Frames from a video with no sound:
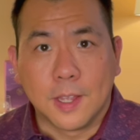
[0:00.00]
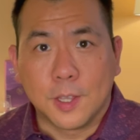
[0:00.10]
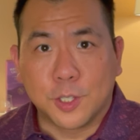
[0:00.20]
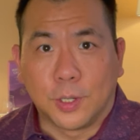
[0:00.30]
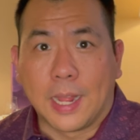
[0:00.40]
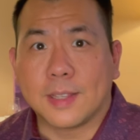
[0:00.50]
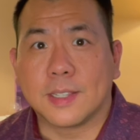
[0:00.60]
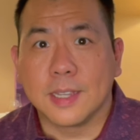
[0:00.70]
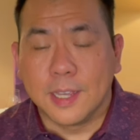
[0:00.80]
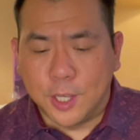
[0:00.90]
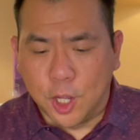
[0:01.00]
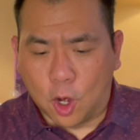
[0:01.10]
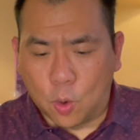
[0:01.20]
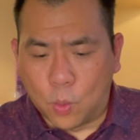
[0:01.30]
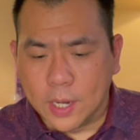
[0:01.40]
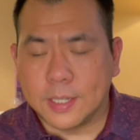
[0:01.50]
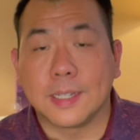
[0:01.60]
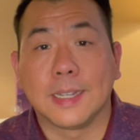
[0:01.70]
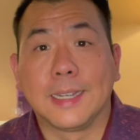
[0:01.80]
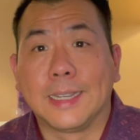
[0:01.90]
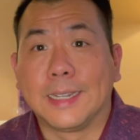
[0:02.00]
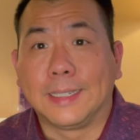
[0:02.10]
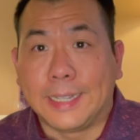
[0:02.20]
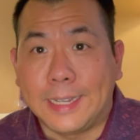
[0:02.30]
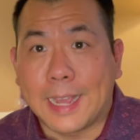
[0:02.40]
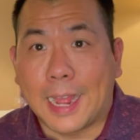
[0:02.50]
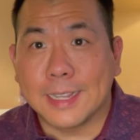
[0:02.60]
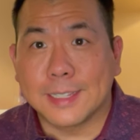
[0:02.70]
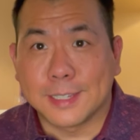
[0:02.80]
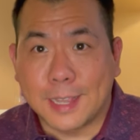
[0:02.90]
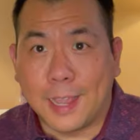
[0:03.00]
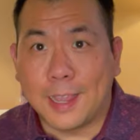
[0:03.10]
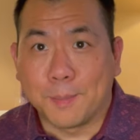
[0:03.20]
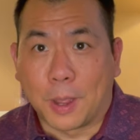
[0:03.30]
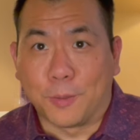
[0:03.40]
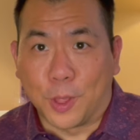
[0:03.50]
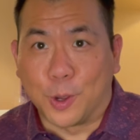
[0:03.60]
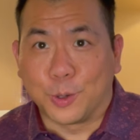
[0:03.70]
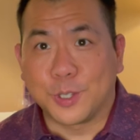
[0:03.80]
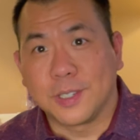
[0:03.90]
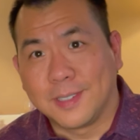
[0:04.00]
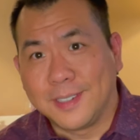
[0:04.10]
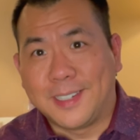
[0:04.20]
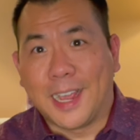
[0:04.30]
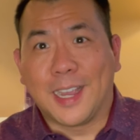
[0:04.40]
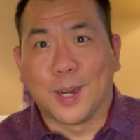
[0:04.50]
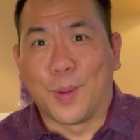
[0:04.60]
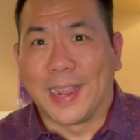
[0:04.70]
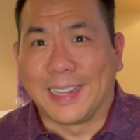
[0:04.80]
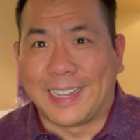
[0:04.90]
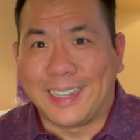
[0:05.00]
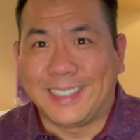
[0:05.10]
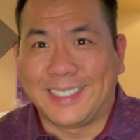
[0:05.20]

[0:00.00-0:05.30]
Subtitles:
So let's hear what Lee has to say about those. Take it away, Lee.